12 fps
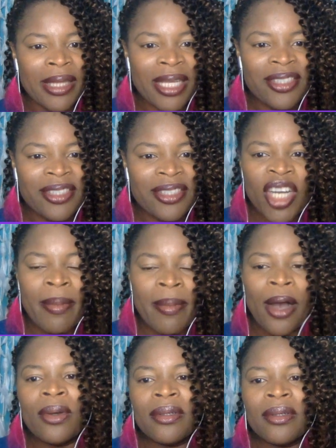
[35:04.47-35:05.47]
things to share my
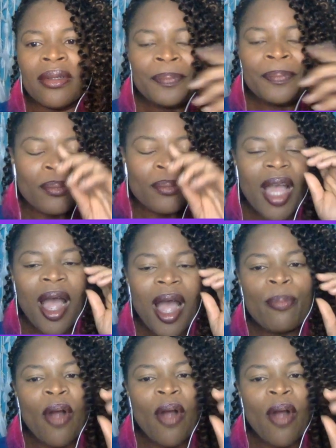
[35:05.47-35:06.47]
own
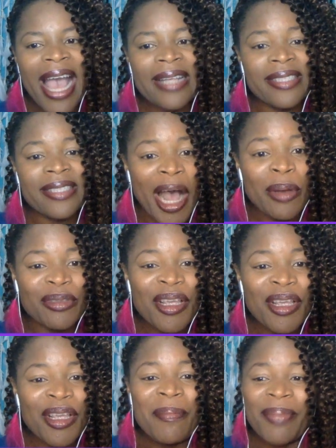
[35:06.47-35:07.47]
broadcast out.
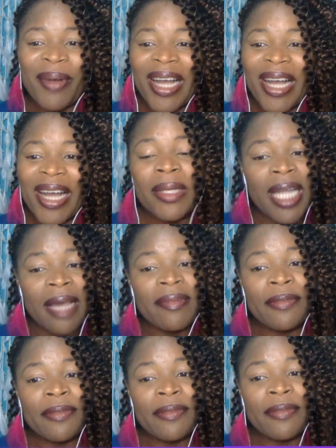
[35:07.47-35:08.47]
But I would love it
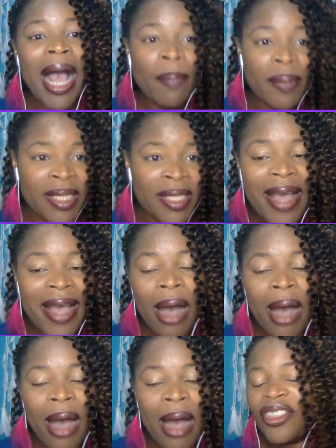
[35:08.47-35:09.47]
if you will help a sister
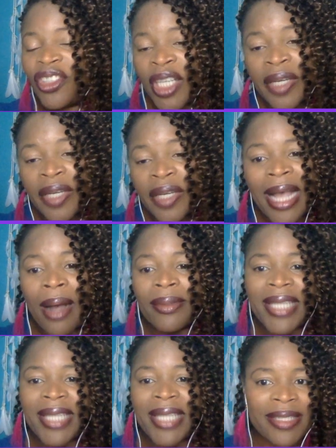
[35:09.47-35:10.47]
out and share this out.
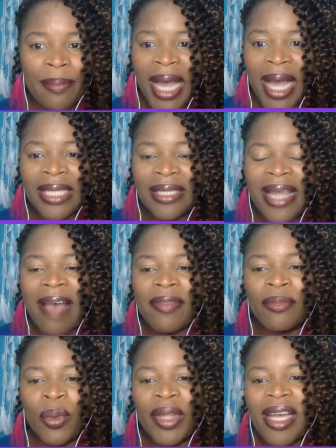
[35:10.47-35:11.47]
Tag somebody to have
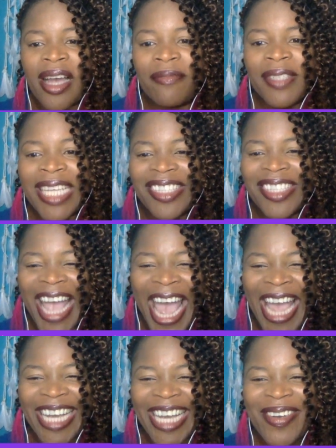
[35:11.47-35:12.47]
them join the conversation.
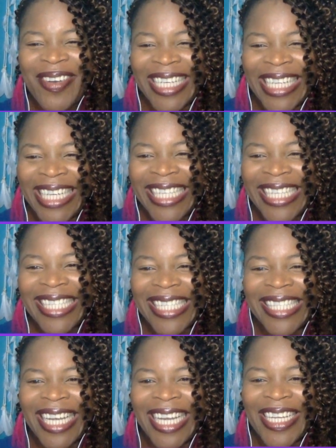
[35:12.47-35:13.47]
Hey, Courtney, good to
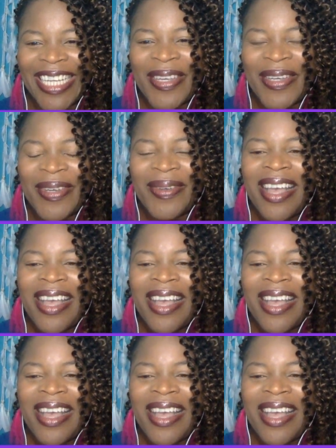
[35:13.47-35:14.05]
see you.